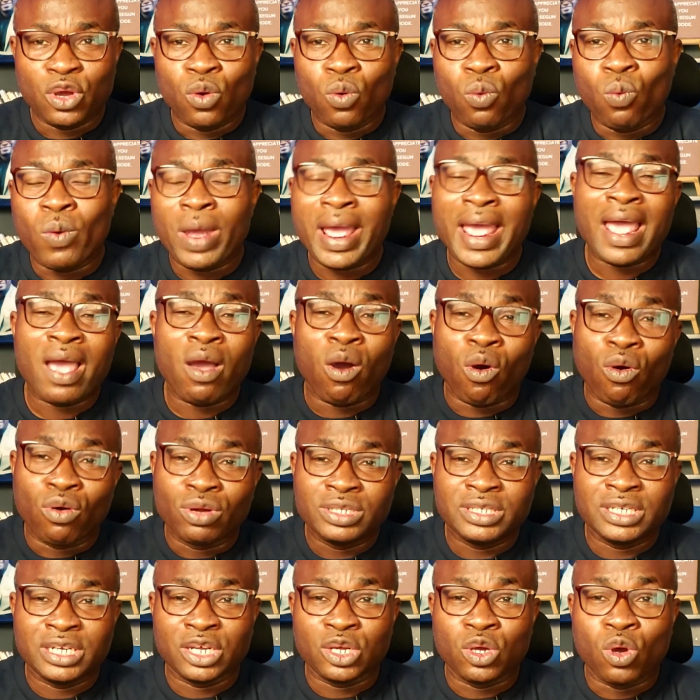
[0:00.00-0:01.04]
where
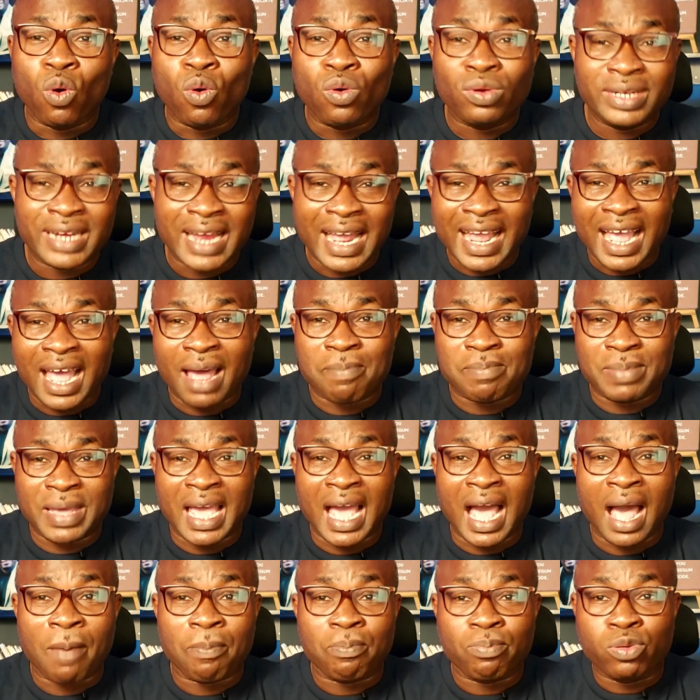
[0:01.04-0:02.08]
on the go there can be
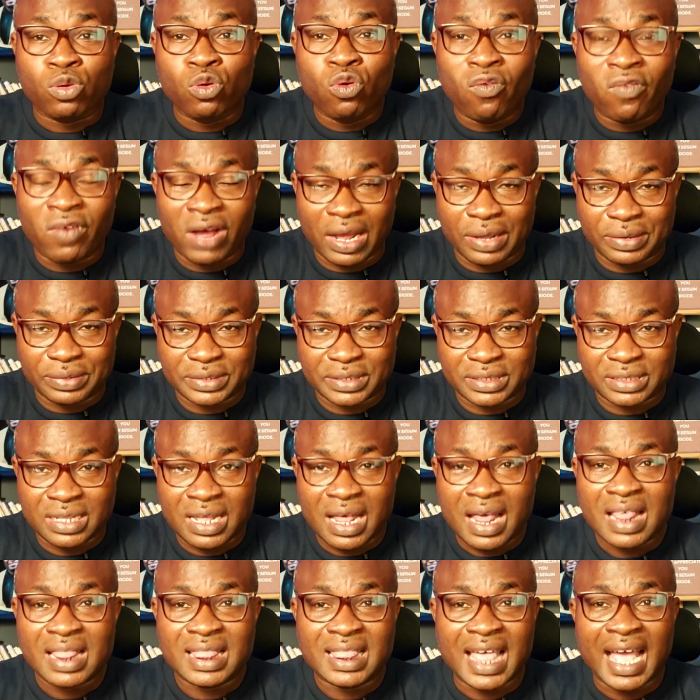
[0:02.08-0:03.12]
approvals
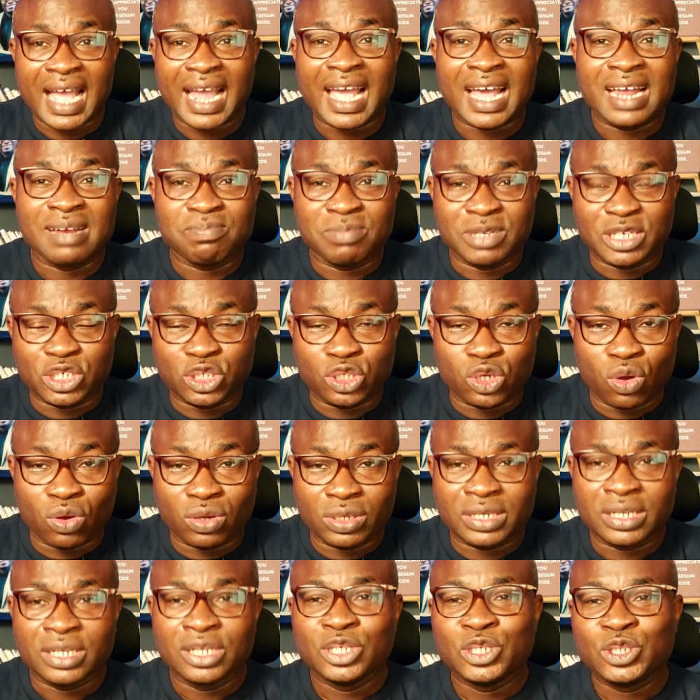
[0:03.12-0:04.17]
that can be
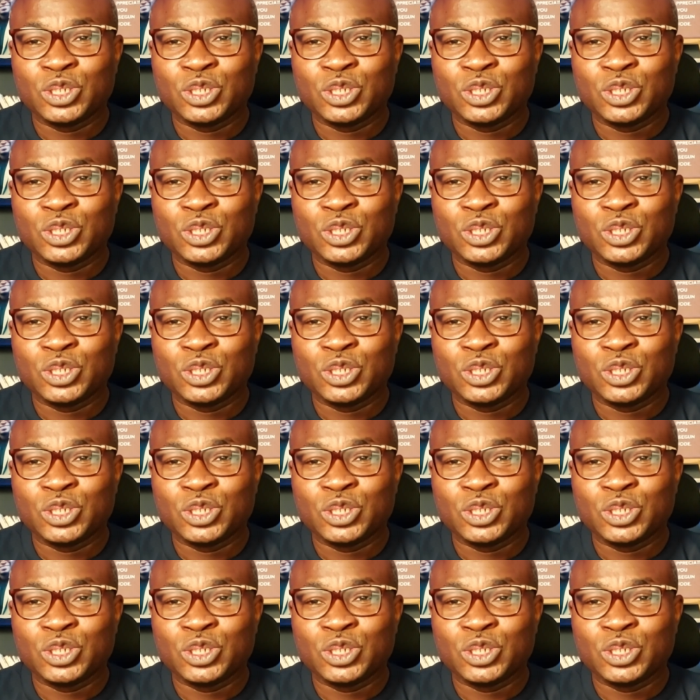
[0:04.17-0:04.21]
done.